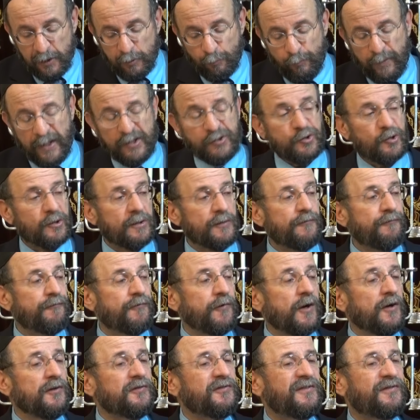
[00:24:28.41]
which are the
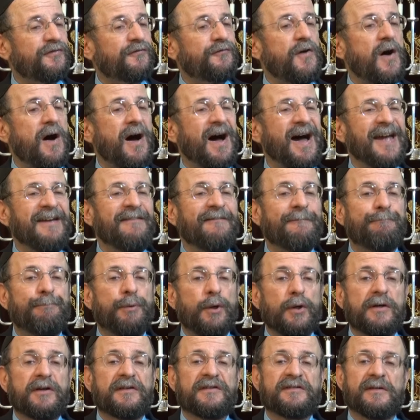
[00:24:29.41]
first five
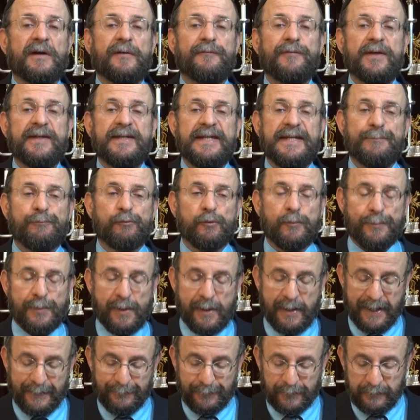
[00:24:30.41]
books of the Hebrew
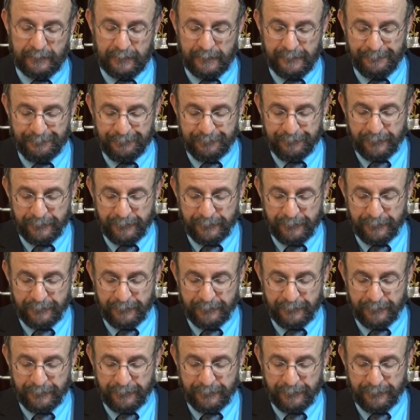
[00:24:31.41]
Bible.